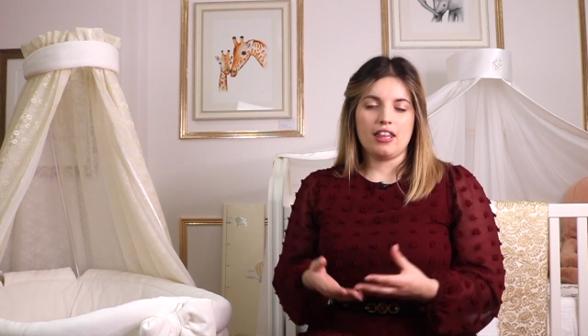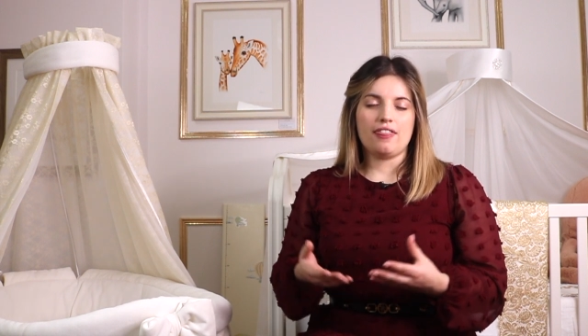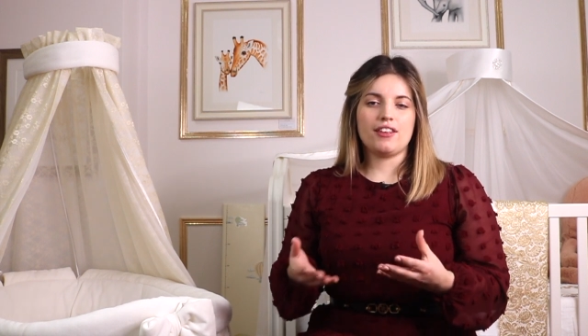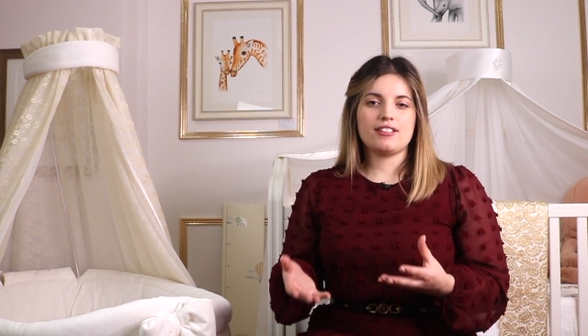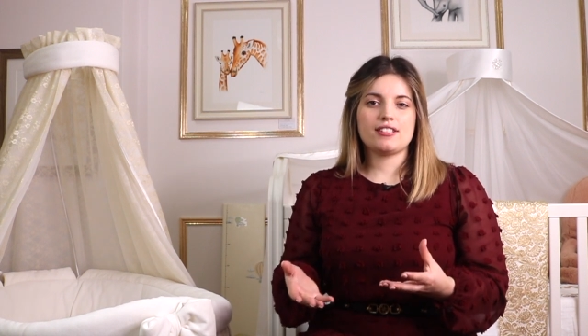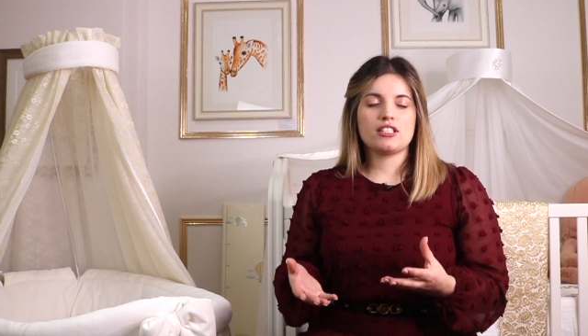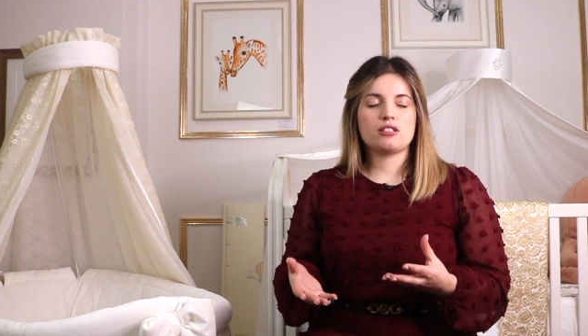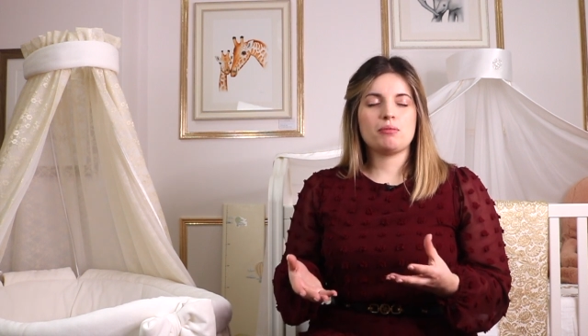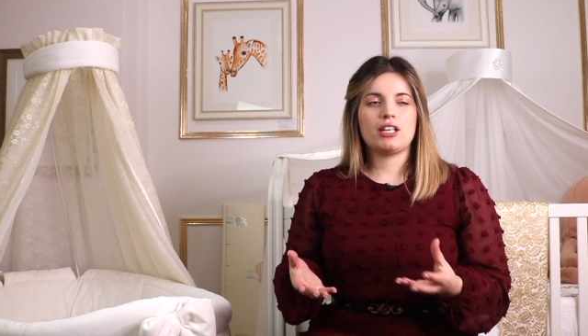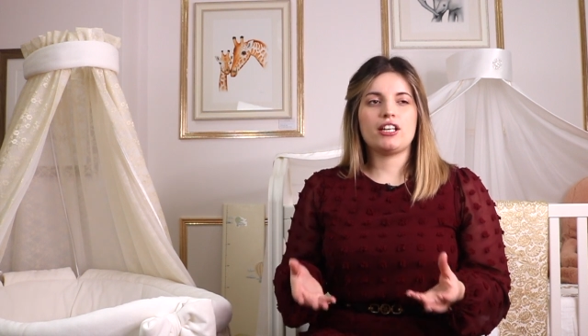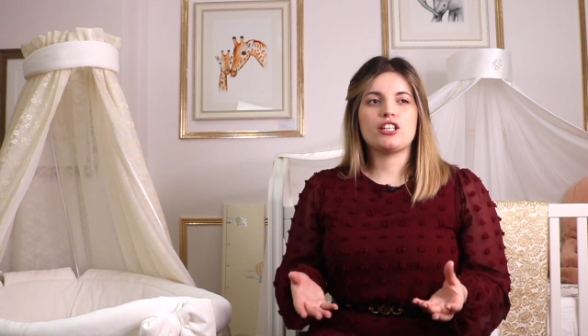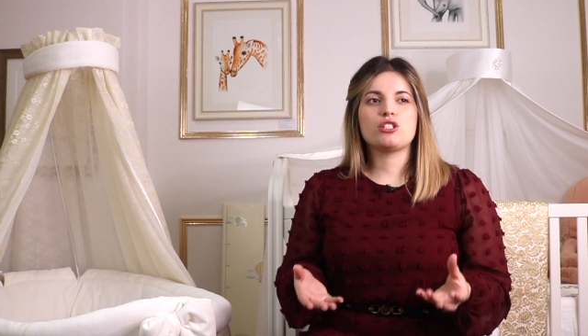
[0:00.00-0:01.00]
This is
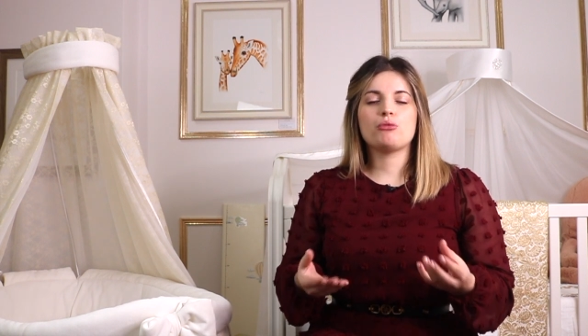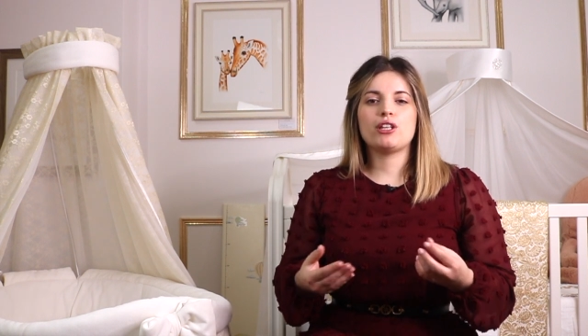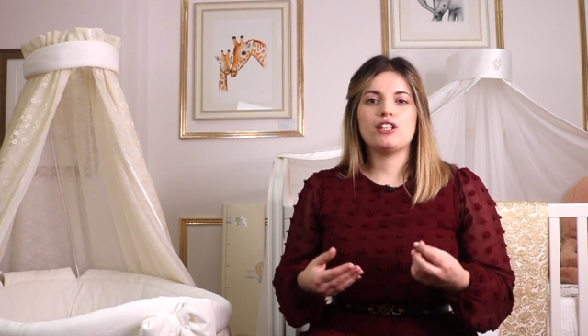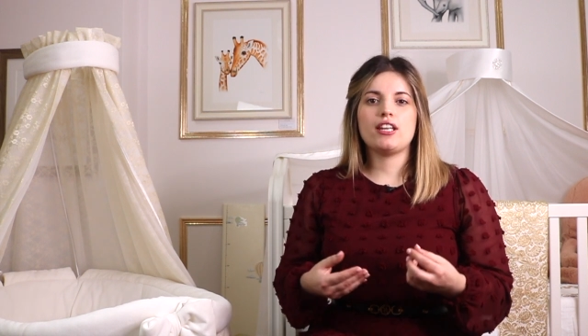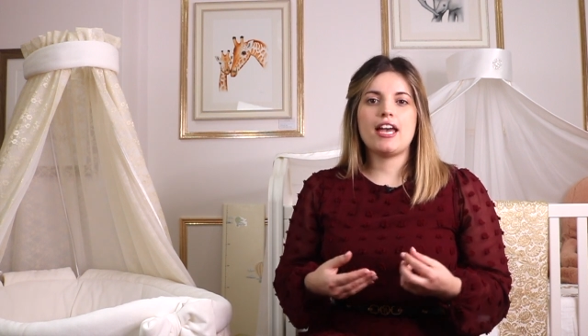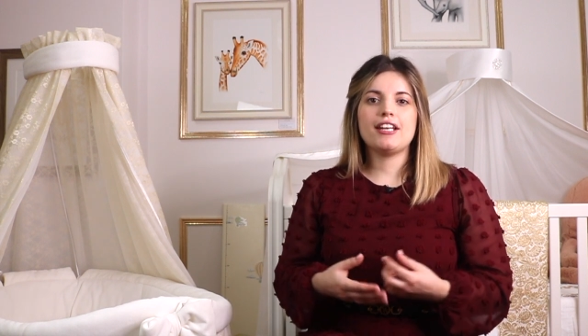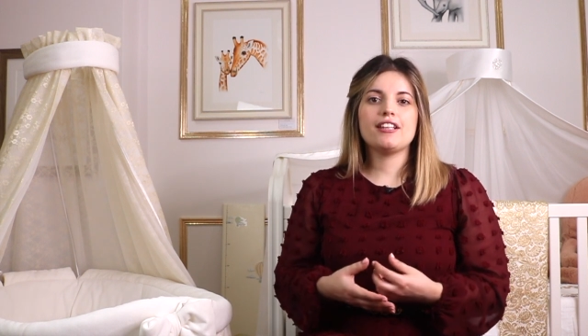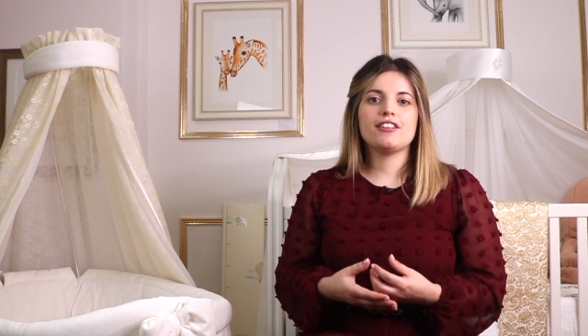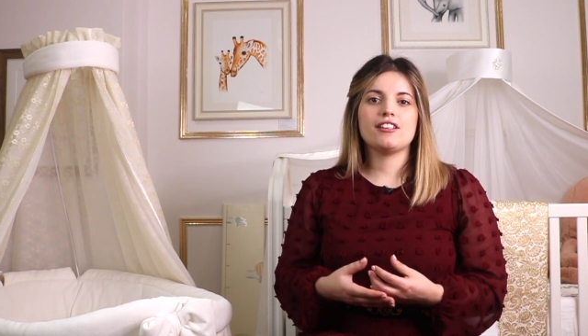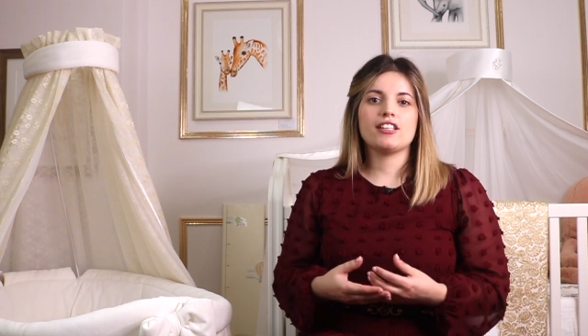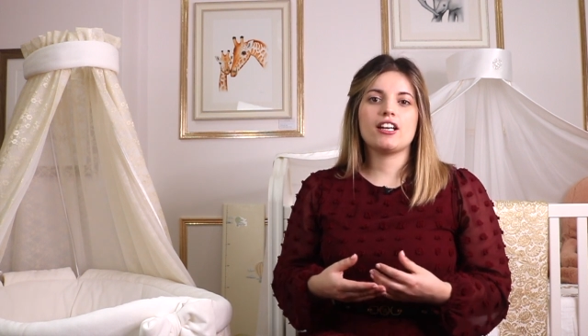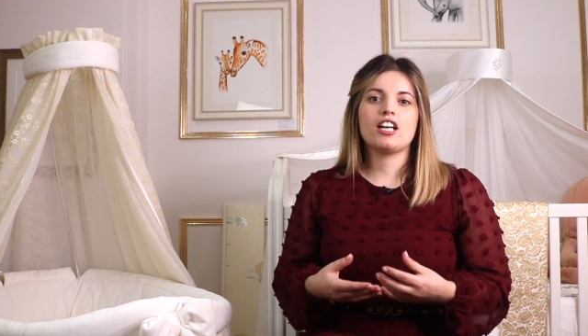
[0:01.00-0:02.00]
because when
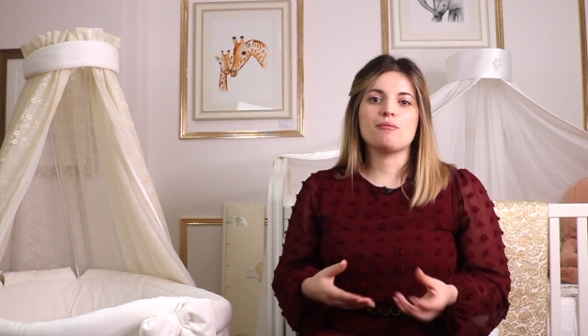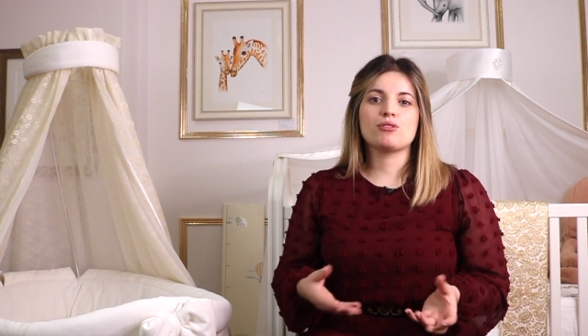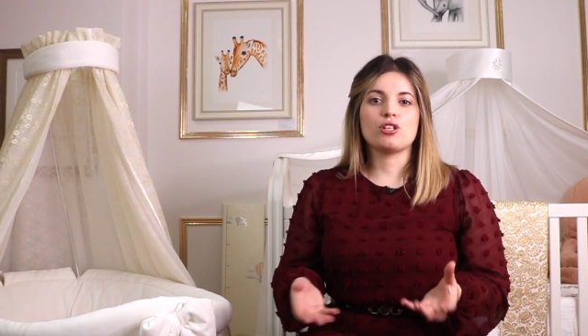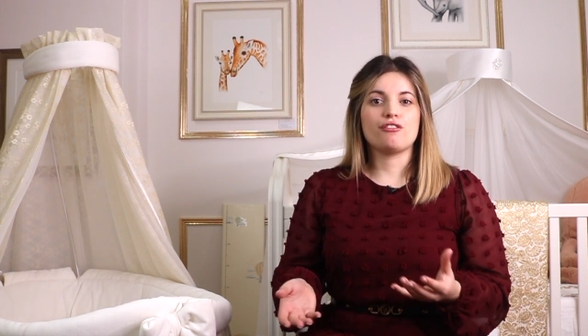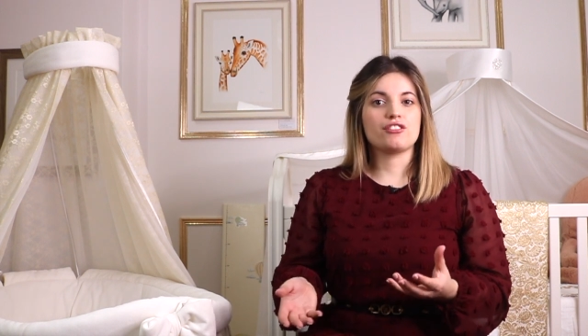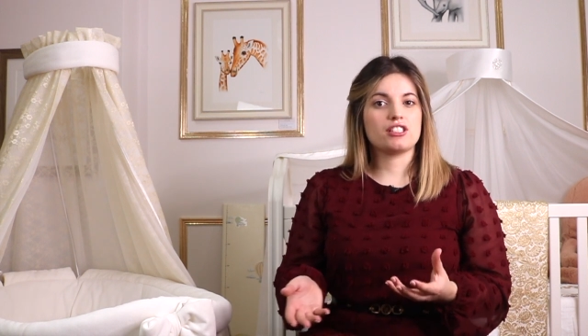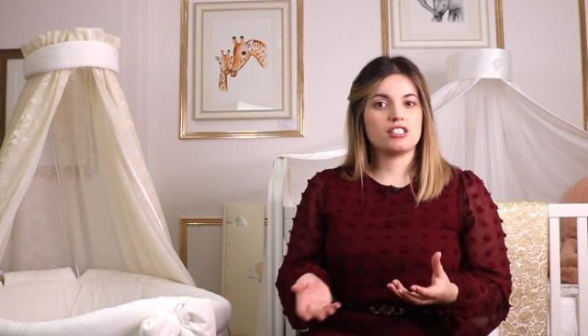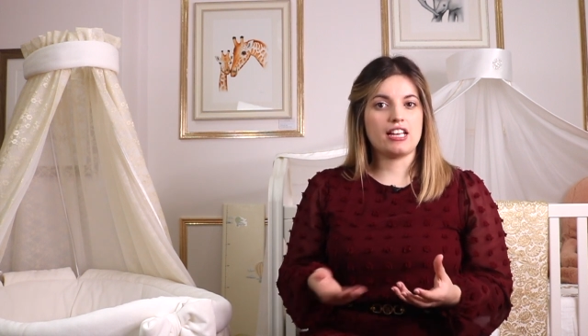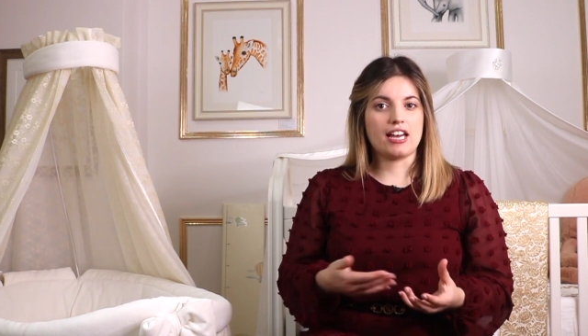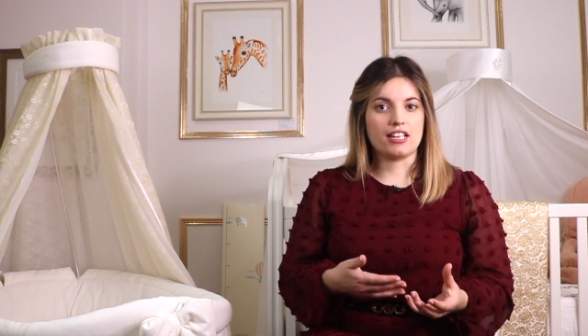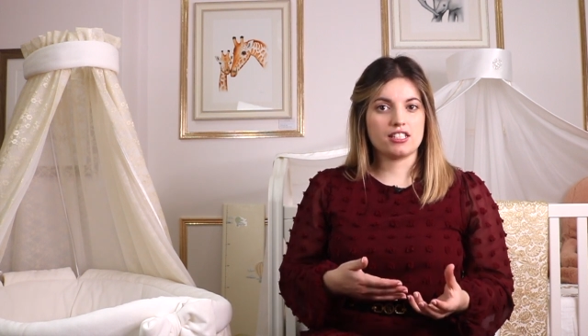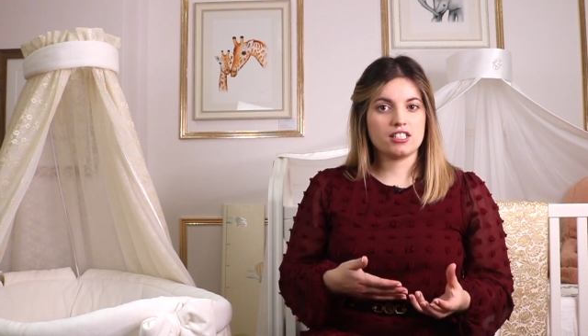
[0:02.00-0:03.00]
anything that comes off a
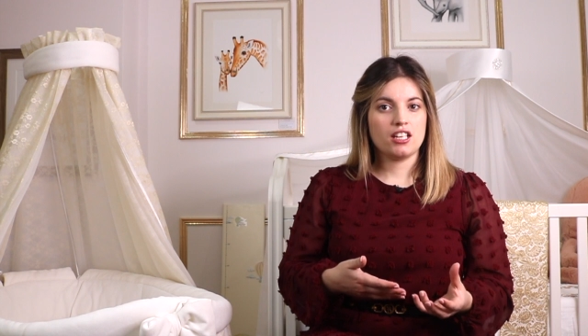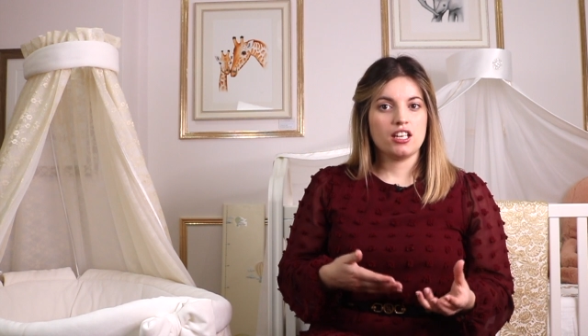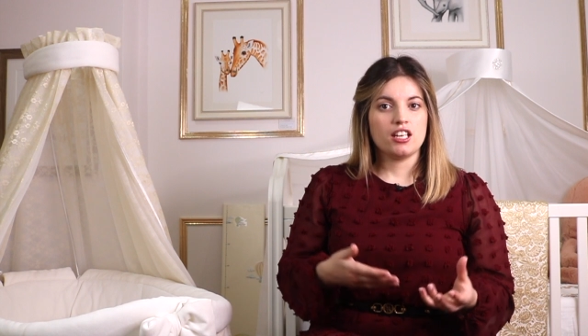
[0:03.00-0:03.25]
stand,